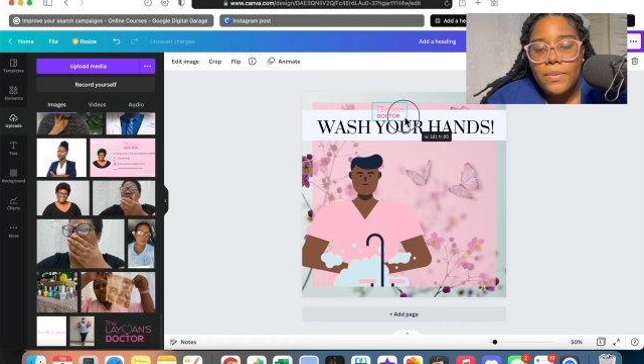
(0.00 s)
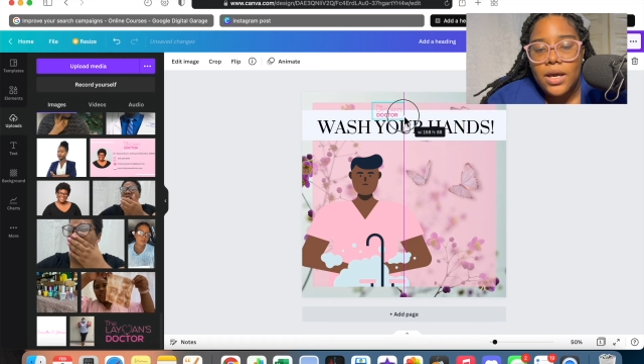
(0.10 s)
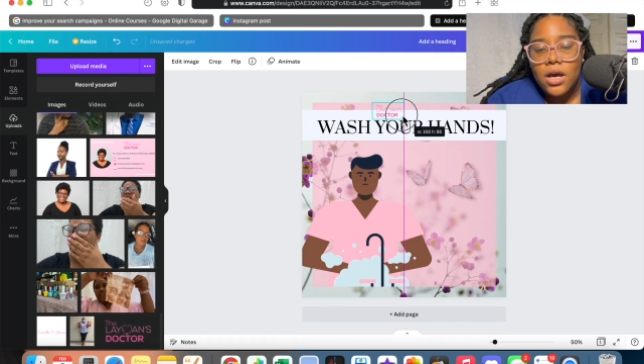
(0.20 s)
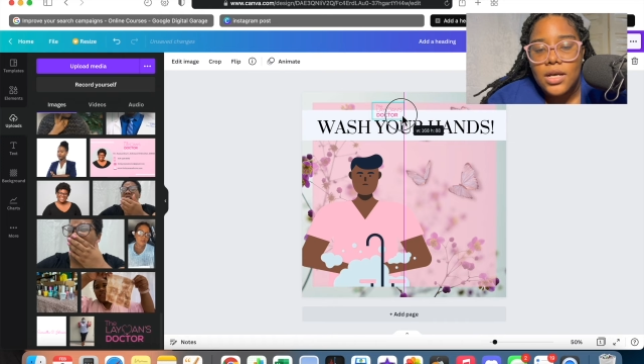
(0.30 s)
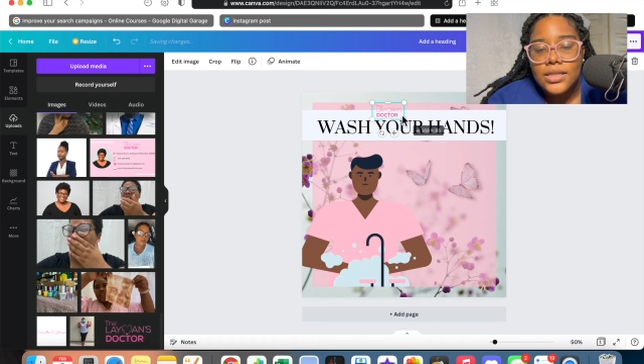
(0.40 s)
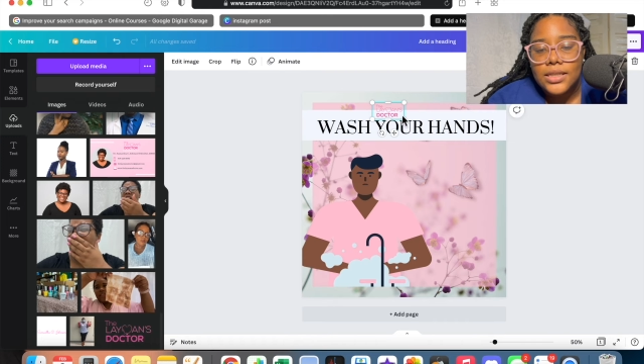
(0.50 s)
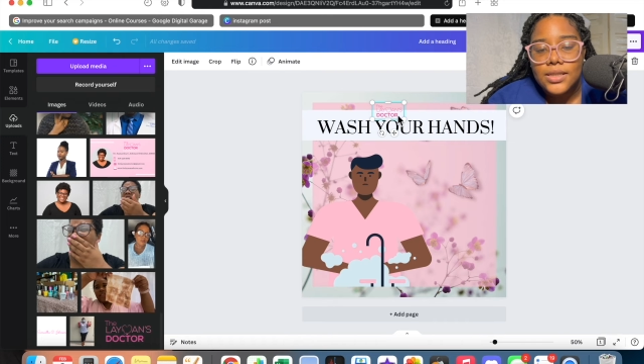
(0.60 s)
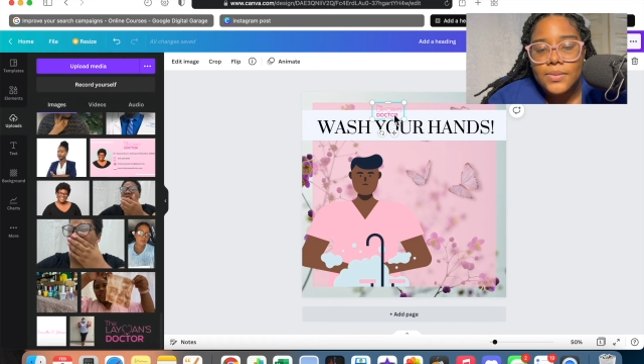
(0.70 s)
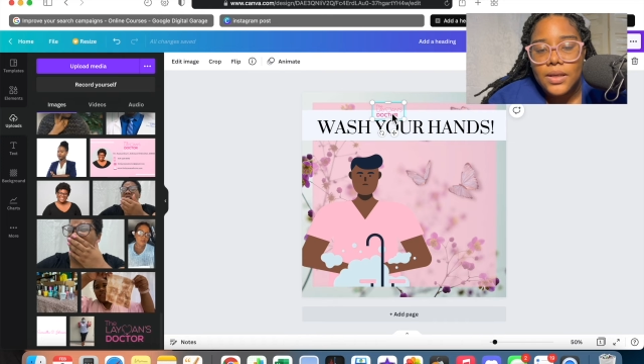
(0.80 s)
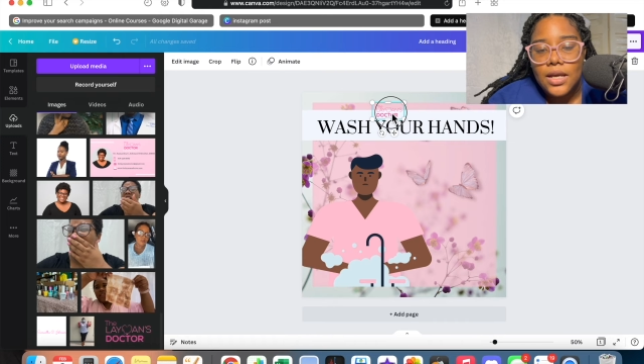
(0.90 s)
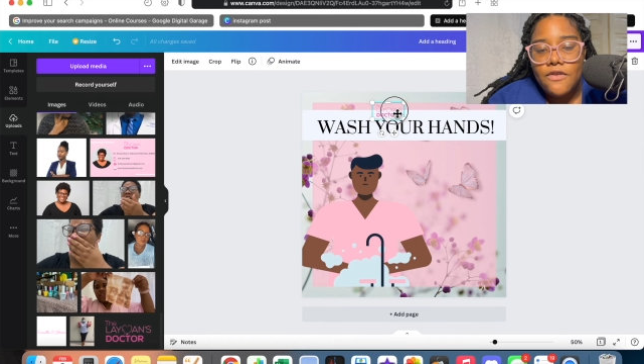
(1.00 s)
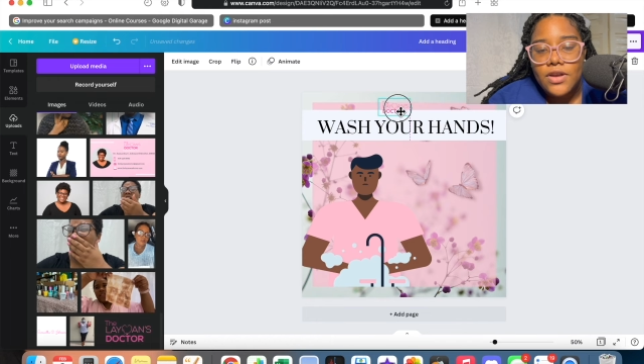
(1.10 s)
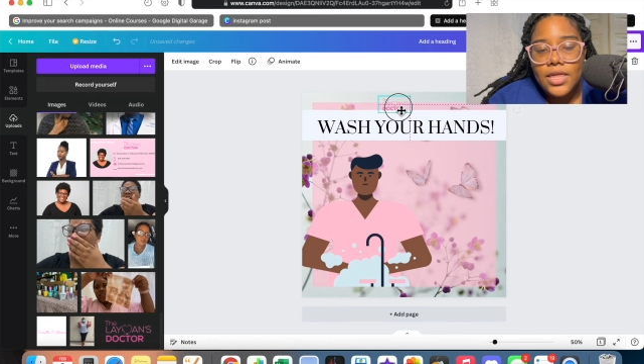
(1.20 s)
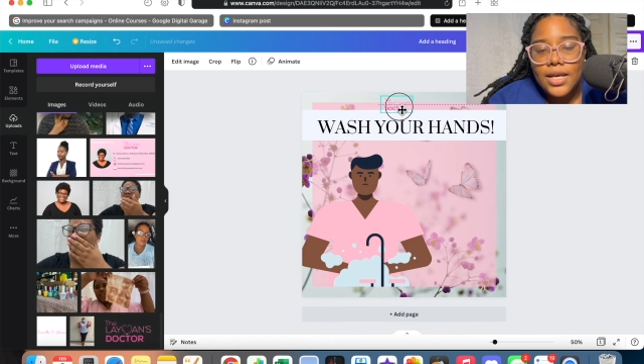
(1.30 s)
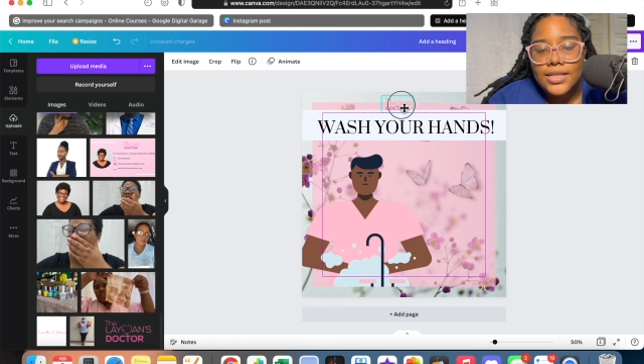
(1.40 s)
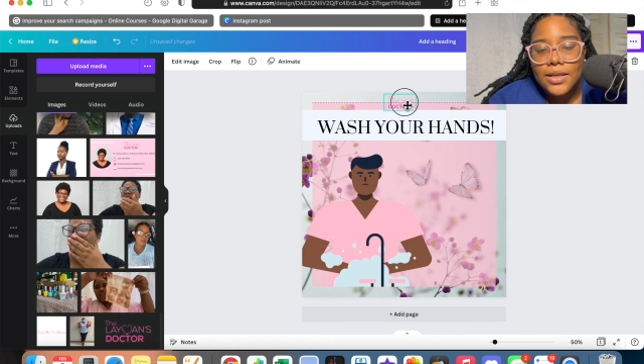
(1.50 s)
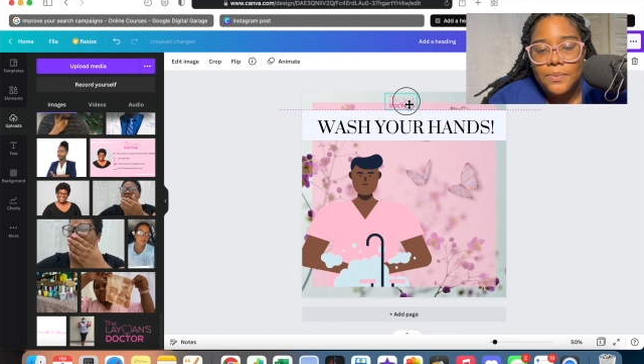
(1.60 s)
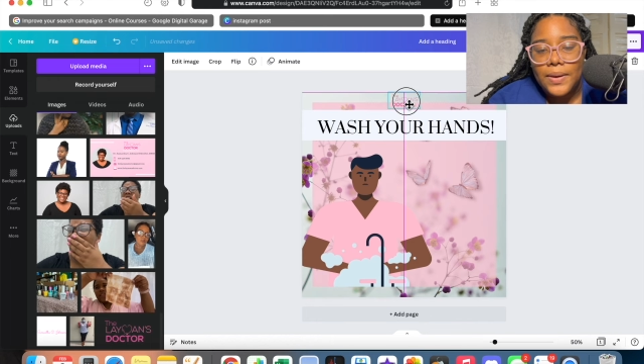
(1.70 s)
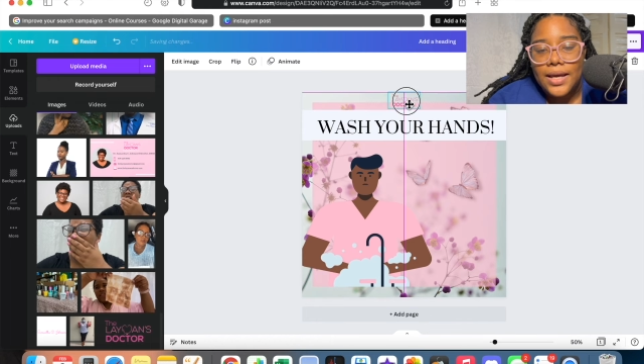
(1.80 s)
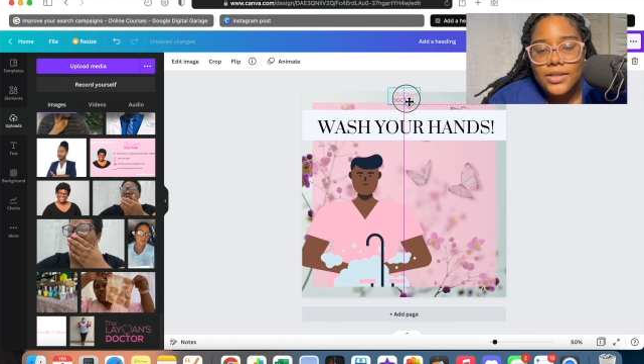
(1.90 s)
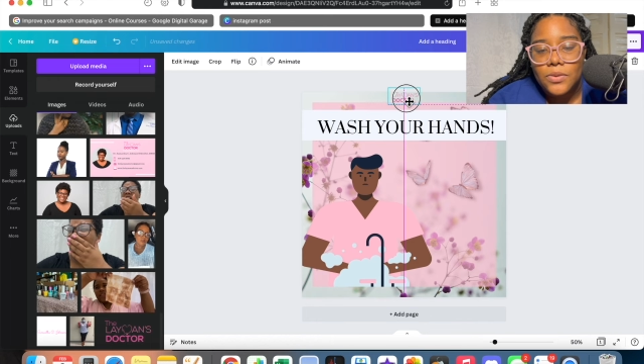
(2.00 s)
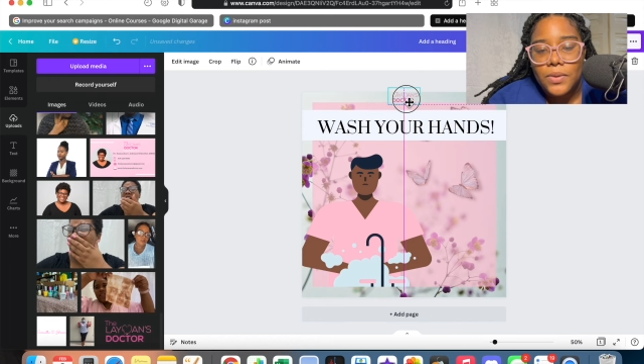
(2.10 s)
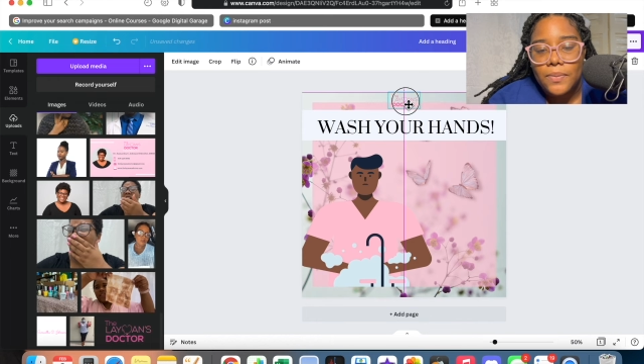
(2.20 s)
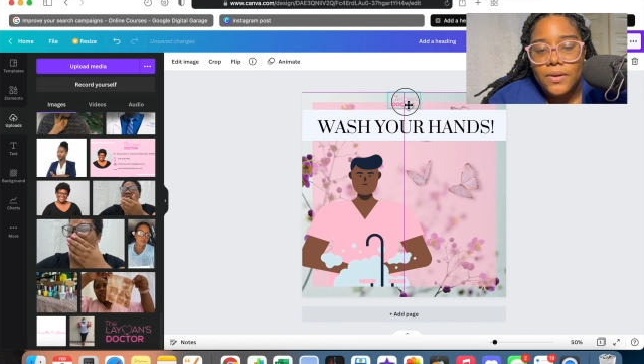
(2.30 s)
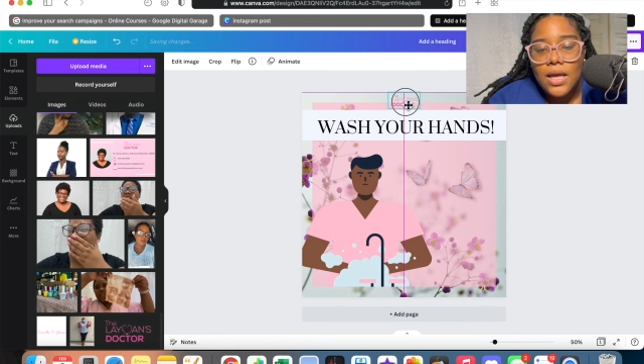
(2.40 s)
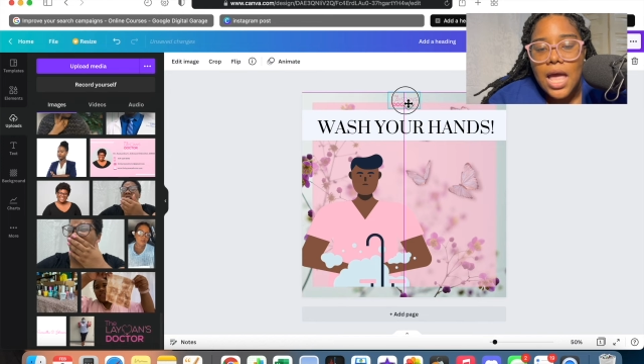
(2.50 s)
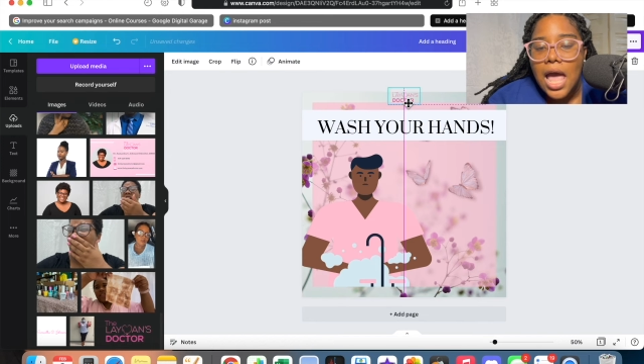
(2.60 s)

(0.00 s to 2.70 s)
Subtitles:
because everything is in pink, so people,